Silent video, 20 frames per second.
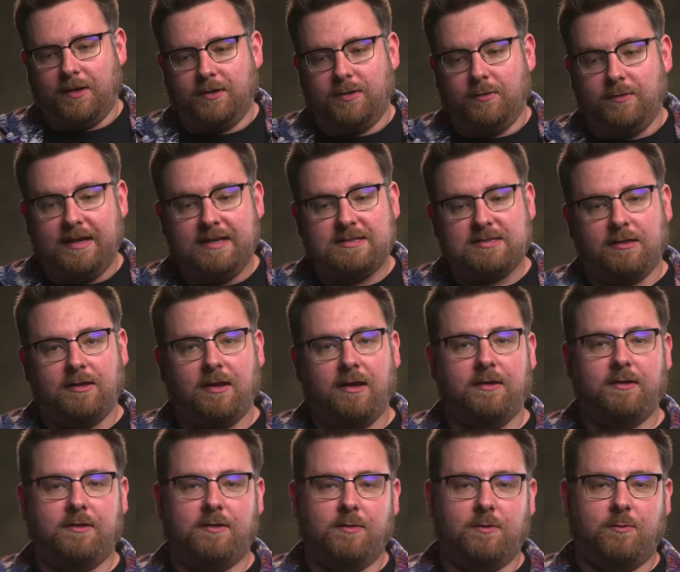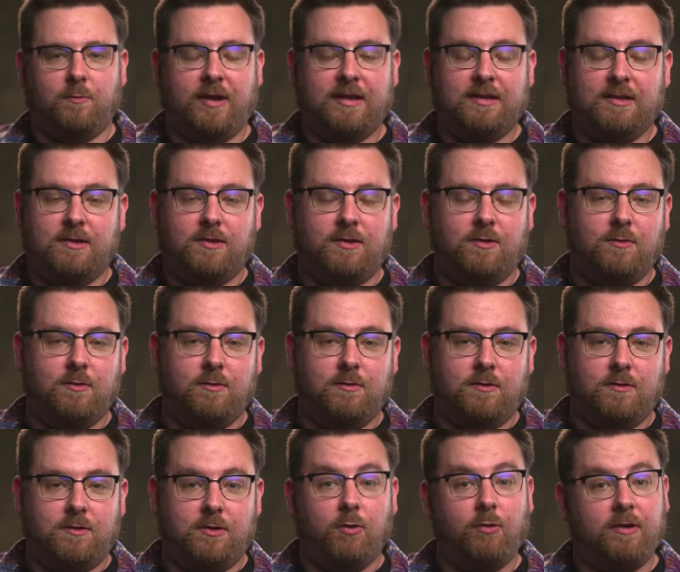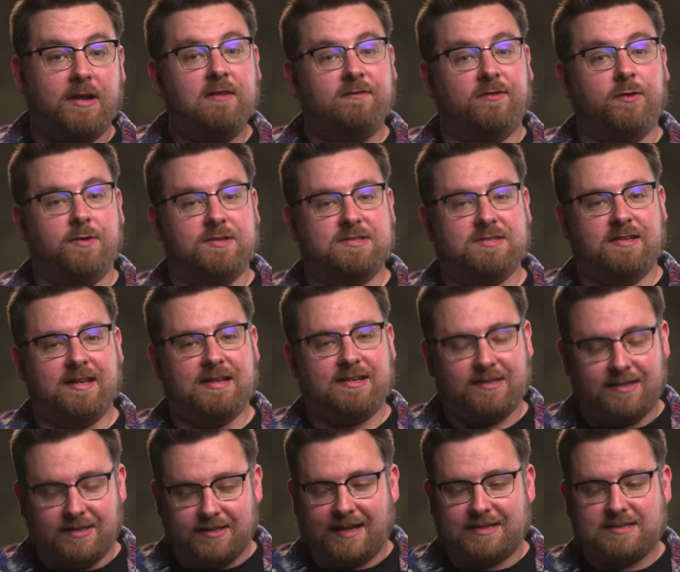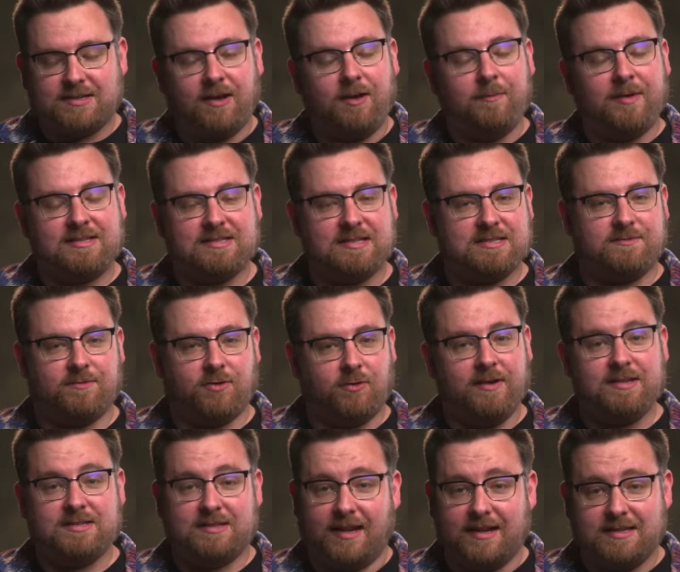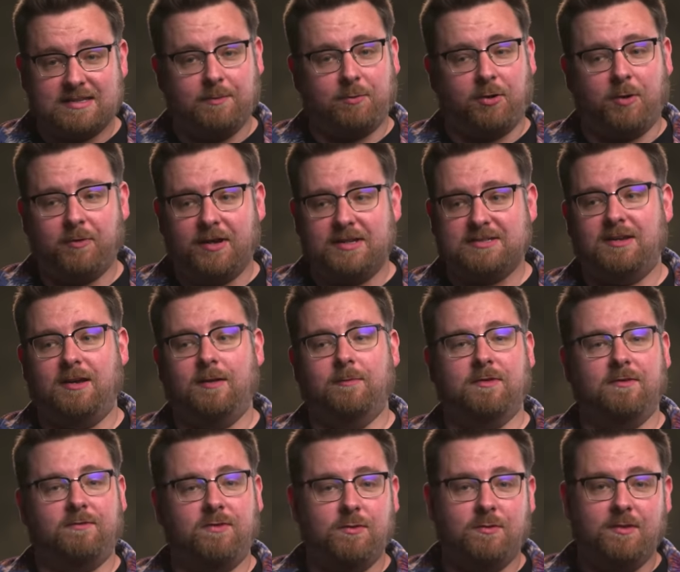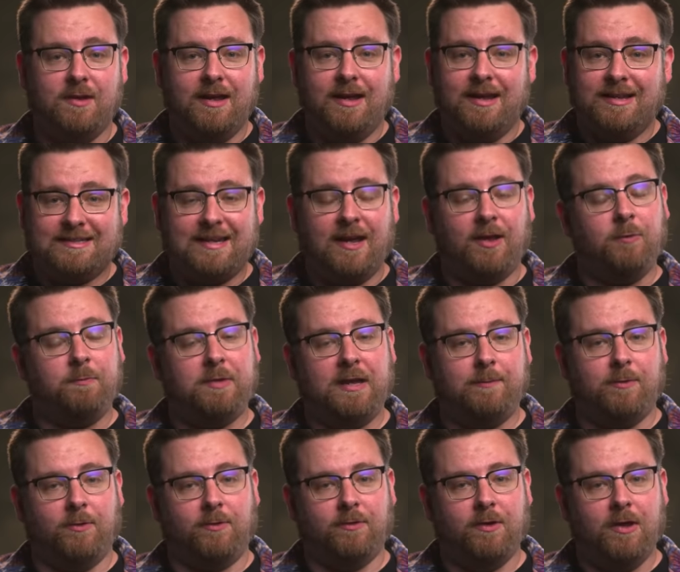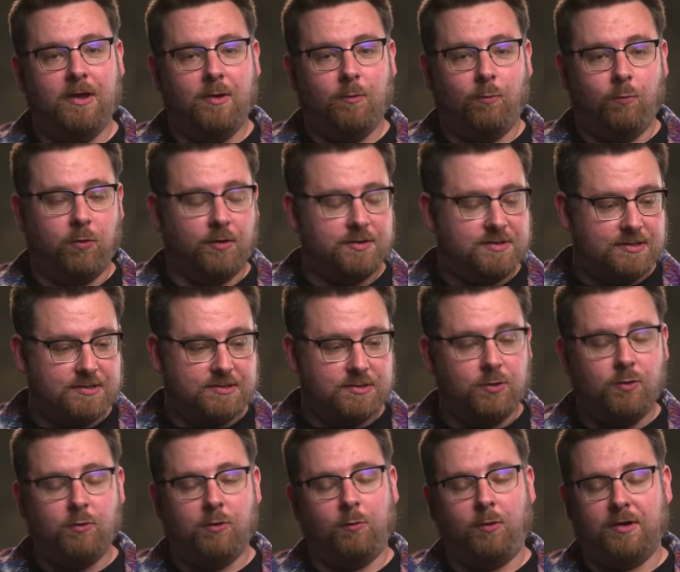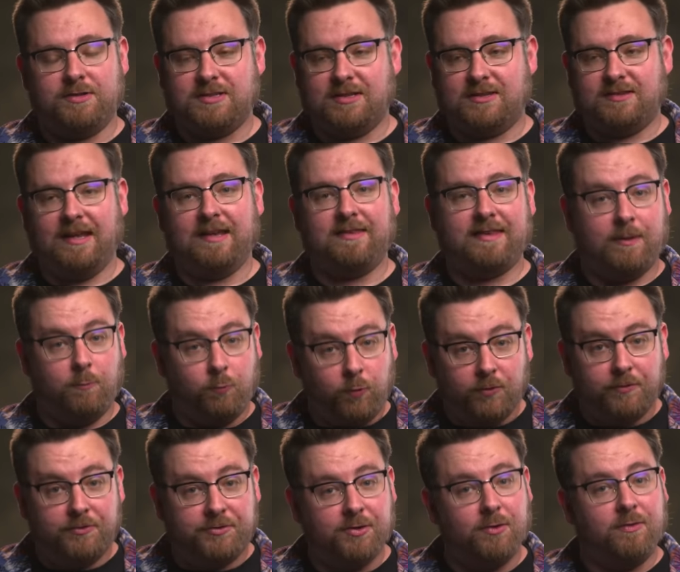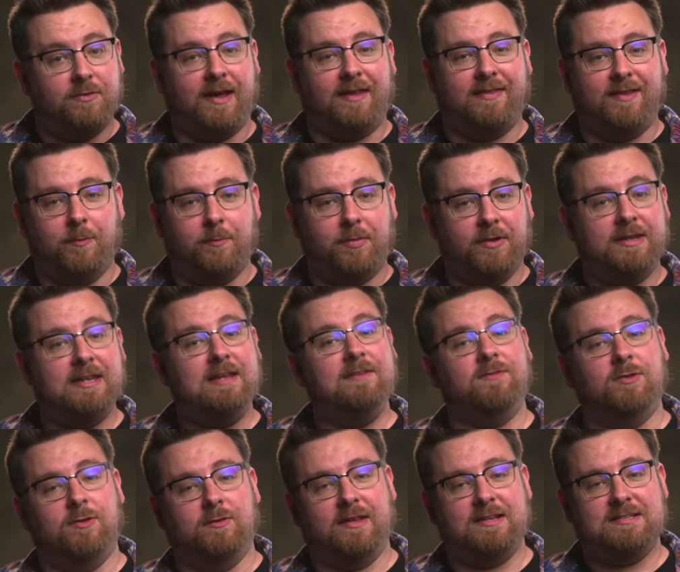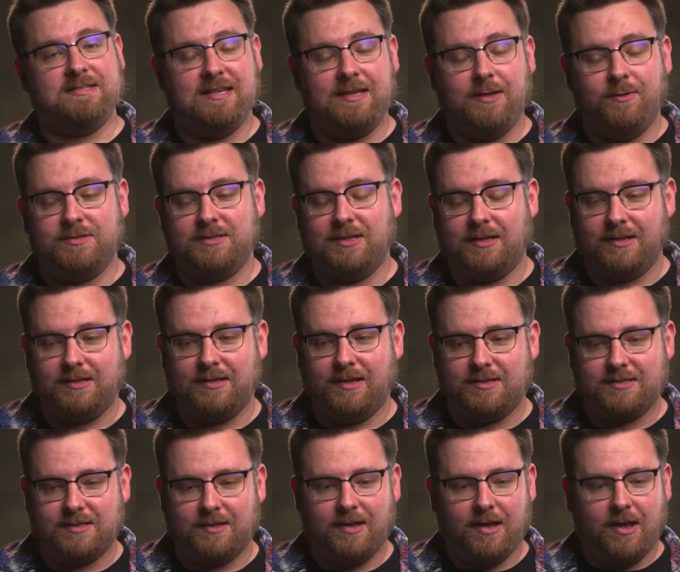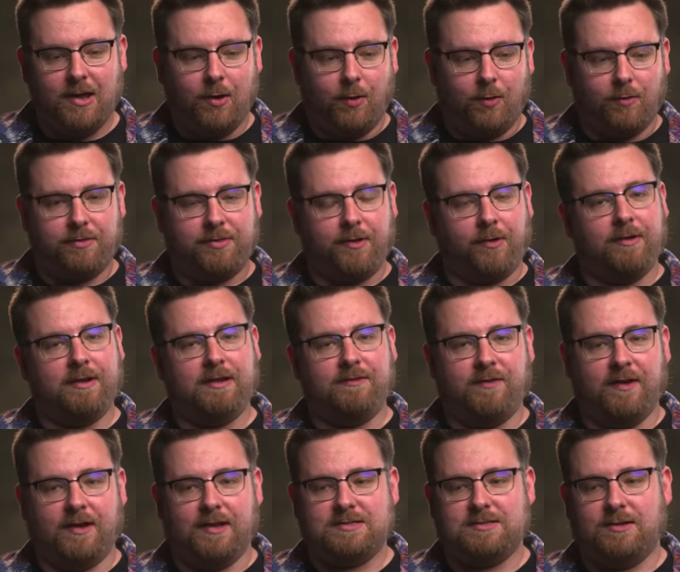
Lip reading: know, you need to learn that when you're an influencer, that term exists for a reason, and it's an appropriate term. If you tell people what to do or what to think, they will do that. They'll believe you. They see you as a authority figure.